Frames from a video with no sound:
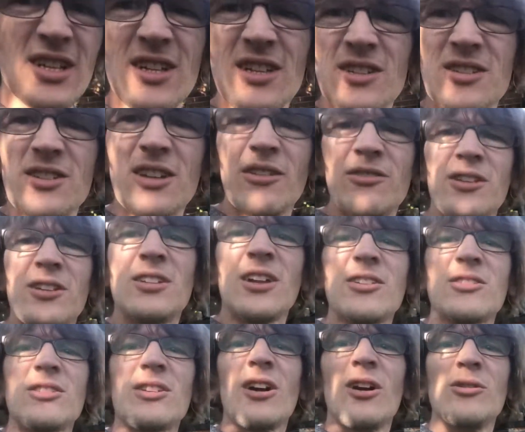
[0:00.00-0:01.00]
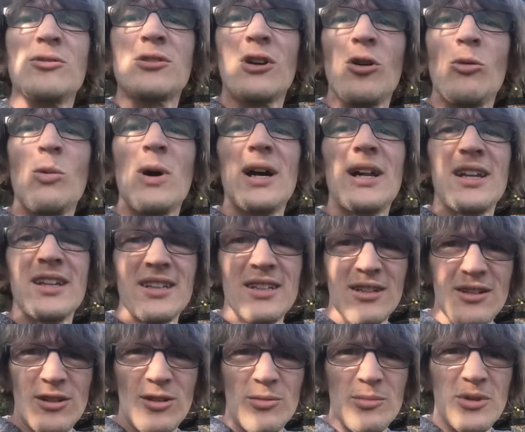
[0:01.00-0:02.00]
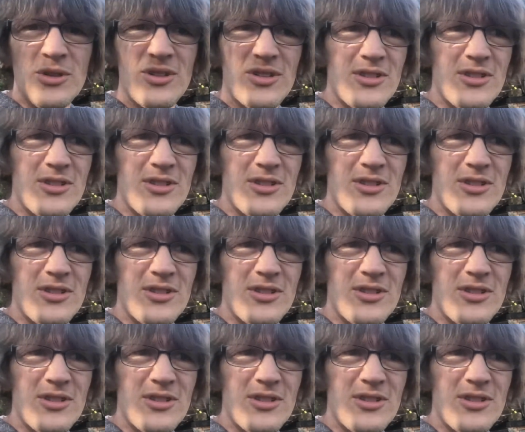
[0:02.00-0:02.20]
stuff that doesn't go so well in the allotment.